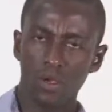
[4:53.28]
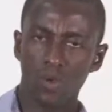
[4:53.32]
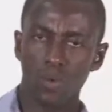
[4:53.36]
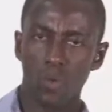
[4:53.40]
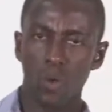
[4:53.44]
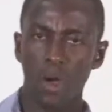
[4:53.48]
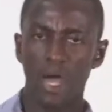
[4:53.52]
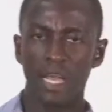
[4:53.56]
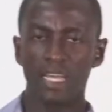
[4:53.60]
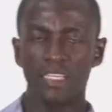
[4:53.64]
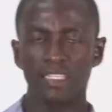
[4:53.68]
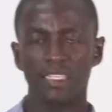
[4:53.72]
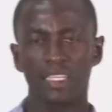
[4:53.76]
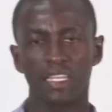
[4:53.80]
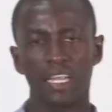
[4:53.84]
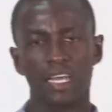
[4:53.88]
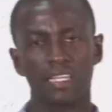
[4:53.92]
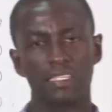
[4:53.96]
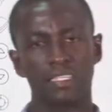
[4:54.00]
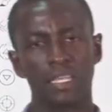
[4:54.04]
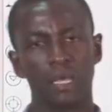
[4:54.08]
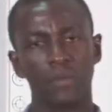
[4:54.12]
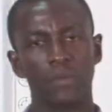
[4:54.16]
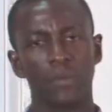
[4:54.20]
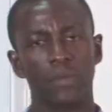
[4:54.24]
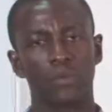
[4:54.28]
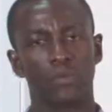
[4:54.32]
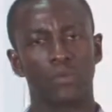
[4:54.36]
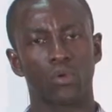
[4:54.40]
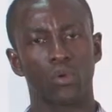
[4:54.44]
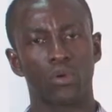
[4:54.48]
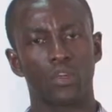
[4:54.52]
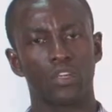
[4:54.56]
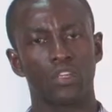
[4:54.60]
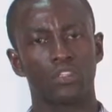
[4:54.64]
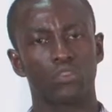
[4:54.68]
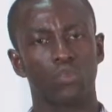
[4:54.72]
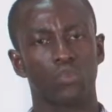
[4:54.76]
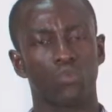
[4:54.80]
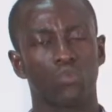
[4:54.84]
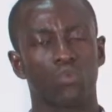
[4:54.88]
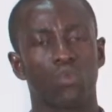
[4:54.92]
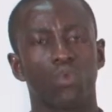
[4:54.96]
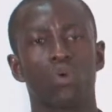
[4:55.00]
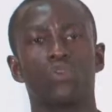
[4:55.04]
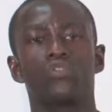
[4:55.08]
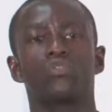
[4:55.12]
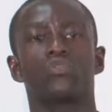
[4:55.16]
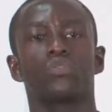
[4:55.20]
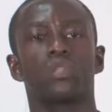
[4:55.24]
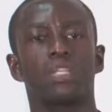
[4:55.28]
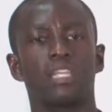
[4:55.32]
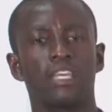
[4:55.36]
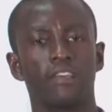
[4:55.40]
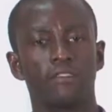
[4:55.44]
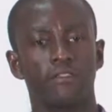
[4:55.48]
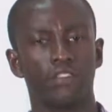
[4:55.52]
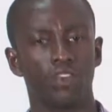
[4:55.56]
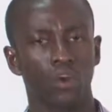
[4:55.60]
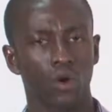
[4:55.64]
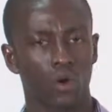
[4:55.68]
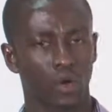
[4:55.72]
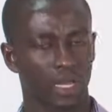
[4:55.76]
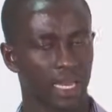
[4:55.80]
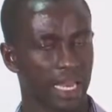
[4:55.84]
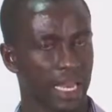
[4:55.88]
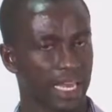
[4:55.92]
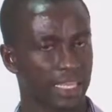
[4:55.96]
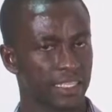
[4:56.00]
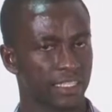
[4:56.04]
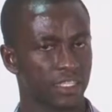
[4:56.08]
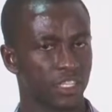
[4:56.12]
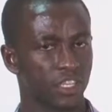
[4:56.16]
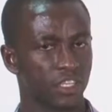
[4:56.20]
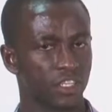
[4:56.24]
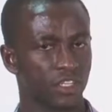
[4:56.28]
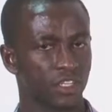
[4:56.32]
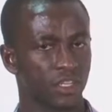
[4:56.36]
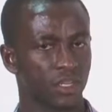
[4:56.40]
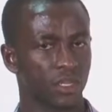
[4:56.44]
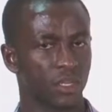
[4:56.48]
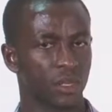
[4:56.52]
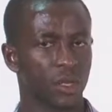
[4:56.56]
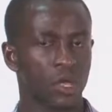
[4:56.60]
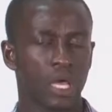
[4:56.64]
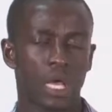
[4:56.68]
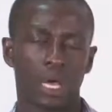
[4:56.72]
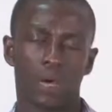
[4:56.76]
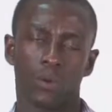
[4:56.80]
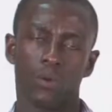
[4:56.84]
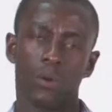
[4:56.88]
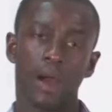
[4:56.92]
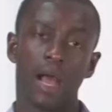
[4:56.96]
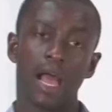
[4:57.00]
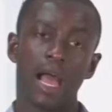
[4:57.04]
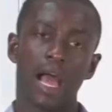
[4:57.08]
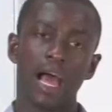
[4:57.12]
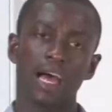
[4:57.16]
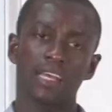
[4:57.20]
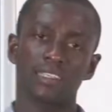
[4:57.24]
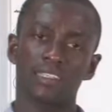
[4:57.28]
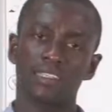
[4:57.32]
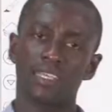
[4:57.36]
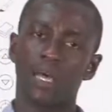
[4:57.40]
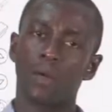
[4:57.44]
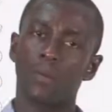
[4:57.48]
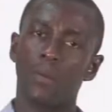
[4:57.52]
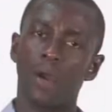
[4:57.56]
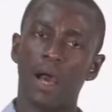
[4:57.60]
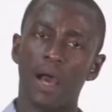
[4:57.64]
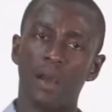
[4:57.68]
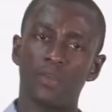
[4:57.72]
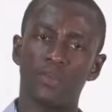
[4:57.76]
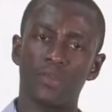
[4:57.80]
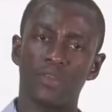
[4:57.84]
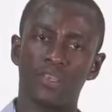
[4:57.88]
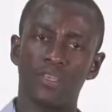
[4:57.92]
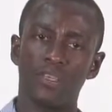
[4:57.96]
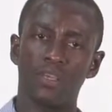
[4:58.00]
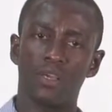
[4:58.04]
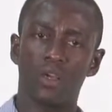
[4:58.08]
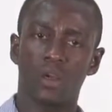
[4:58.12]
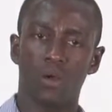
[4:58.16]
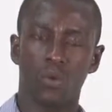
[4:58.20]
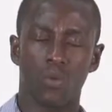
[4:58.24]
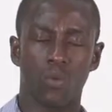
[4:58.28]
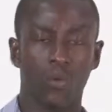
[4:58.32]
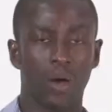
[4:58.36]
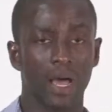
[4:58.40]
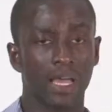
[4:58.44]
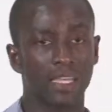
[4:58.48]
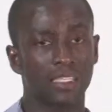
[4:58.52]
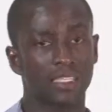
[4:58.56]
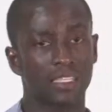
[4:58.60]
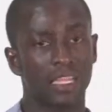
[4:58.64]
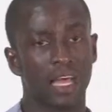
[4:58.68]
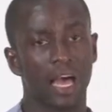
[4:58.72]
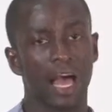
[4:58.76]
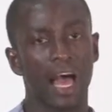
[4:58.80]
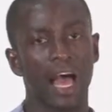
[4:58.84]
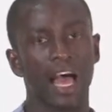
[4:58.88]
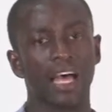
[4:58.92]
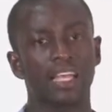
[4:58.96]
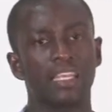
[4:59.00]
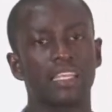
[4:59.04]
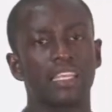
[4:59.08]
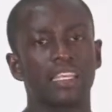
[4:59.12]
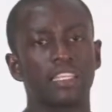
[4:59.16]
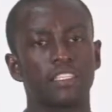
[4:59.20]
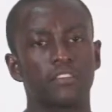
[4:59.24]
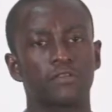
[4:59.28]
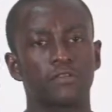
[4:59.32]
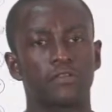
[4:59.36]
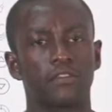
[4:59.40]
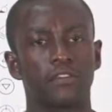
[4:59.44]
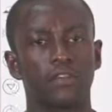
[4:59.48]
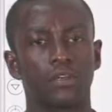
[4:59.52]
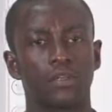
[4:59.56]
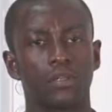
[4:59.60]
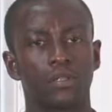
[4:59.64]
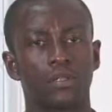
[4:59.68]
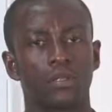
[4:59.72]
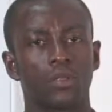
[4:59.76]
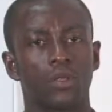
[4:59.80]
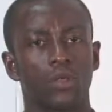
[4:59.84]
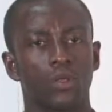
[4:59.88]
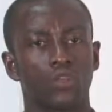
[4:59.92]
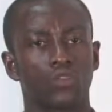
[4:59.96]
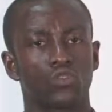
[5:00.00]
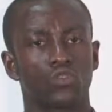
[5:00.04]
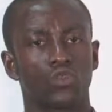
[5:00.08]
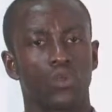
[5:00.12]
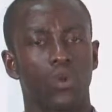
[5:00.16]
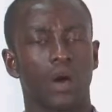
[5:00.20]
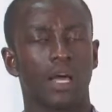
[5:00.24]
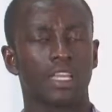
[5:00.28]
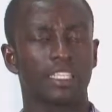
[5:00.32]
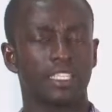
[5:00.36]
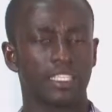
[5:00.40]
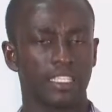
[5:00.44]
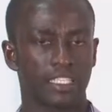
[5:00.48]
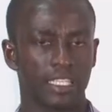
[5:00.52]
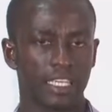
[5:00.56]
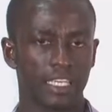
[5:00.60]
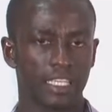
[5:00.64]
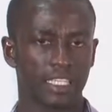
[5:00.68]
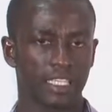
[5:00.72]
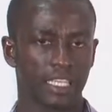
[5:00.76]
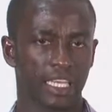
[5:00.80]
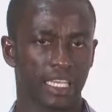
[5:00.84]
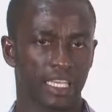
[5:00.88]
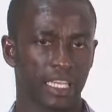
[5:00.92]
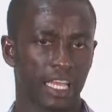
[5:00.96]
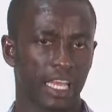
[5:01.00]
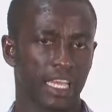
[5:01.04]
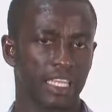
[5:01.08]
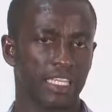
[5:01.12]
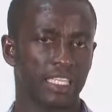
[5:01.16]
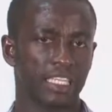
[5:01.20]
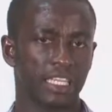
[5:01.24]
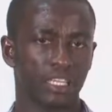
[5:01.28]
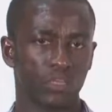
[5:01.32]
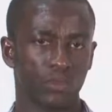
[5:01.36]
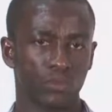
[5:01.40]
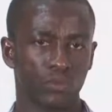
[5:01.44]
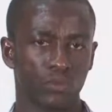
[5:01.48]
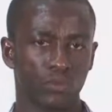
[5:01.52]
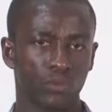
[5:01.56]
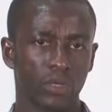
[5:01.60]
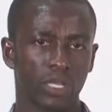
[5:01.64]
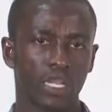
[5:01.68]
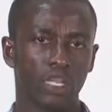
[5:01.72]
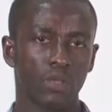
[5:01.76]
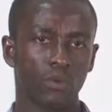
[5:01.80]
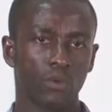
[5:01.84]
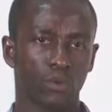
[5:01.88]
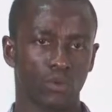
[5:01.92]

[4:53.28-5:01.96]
Why is it that some employees would want to leave the organization? Why are some happy? Why is it that others feel so agitated and they really